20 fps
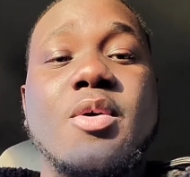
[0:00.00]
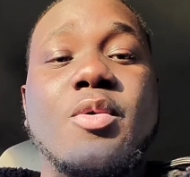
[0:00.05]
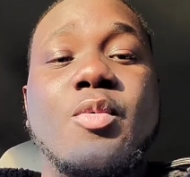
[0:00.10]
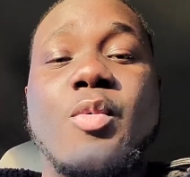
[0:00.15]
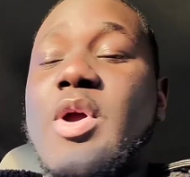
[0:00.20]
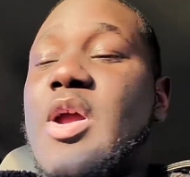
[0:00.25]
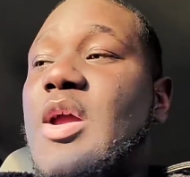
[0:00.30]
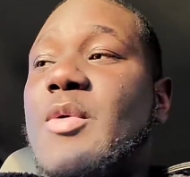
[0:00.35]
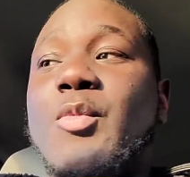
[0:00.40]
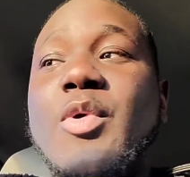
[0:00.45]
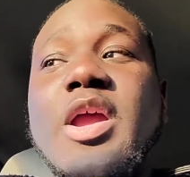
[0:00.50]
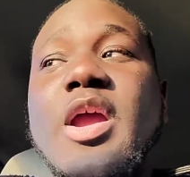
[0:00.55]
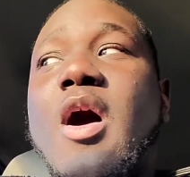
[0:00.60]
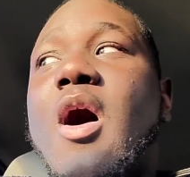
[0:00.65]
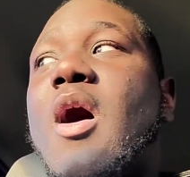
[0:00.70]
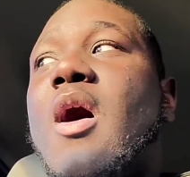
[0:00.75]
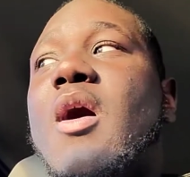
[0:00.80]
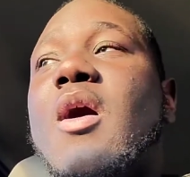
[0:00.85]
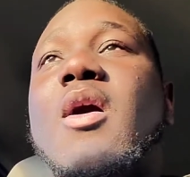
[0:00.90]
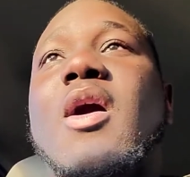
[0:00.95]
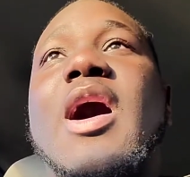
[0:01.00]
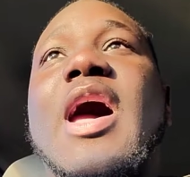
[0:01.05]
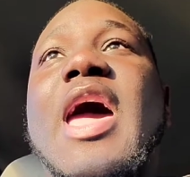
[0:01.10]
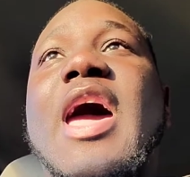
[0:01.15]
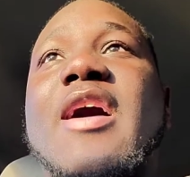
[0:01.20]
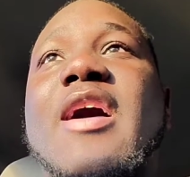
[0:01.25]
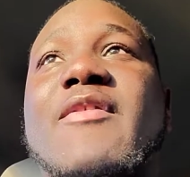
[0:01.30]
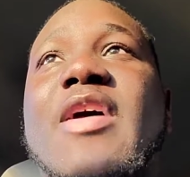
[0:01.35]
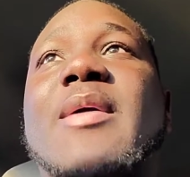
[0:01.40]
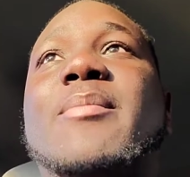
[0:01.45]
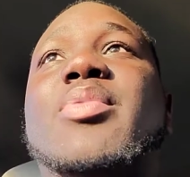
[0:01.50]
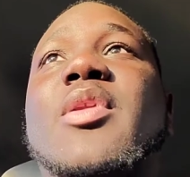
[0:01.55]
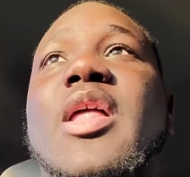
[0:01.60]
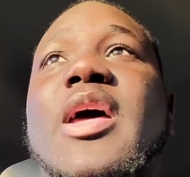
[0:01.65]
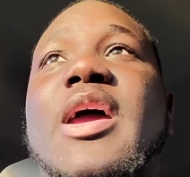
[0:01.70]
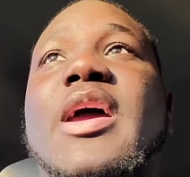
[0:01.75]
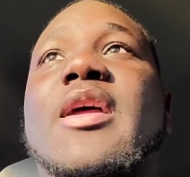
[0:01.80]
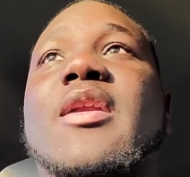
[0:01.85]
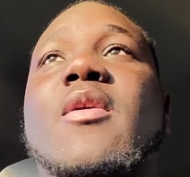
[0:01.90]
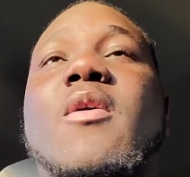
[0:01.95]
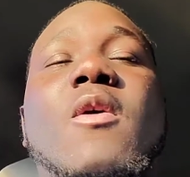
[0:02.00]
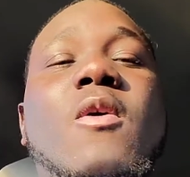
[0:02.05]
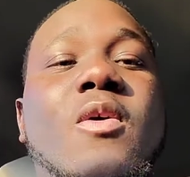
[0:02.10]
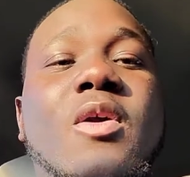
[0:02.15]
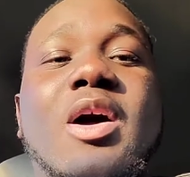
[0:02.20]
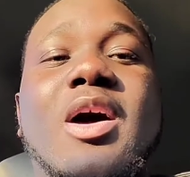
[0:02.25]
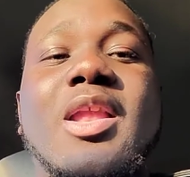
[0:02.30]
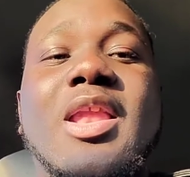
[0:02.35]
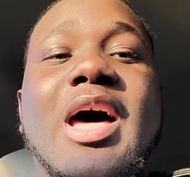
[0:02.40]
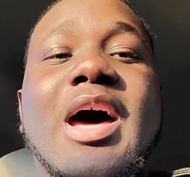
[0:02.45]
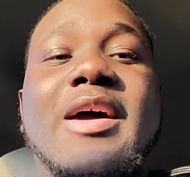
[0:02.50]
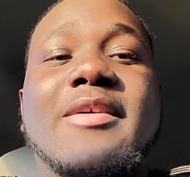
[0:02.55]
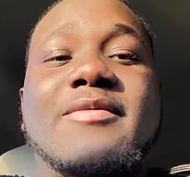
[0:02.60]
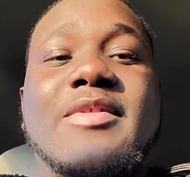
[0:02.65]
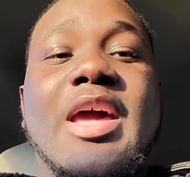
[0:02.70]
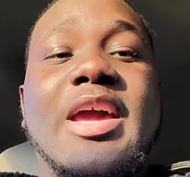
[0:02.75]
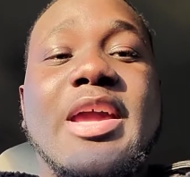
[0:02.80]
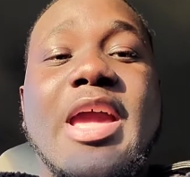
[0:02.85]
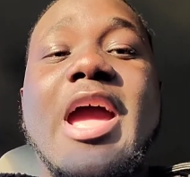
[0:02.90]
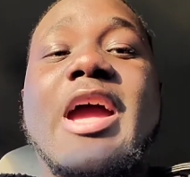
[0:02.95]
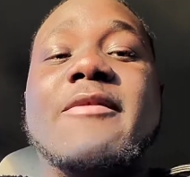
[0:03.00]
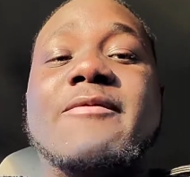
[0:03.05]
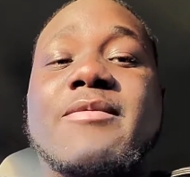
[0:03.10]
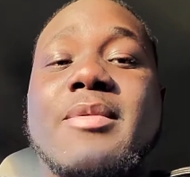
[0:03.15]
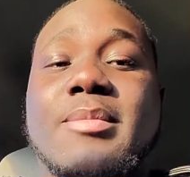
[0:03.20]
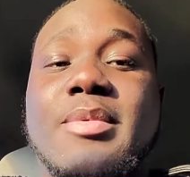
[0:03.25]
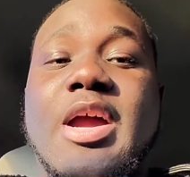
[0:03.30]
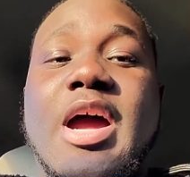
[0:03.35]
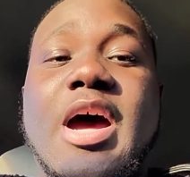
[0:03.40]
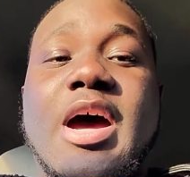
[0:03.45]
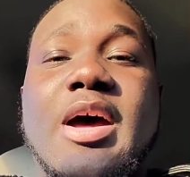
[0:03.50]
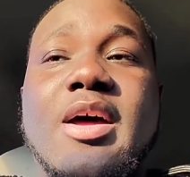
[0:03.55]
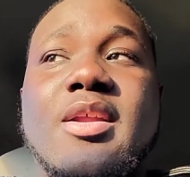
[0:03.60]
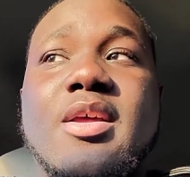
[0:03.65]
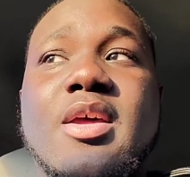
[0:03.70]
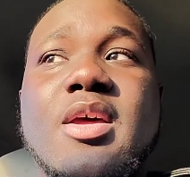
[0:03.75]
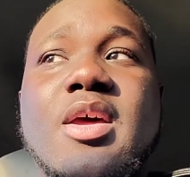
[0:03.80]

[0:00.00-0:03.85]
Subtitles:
We all have a plan on our life that came from God.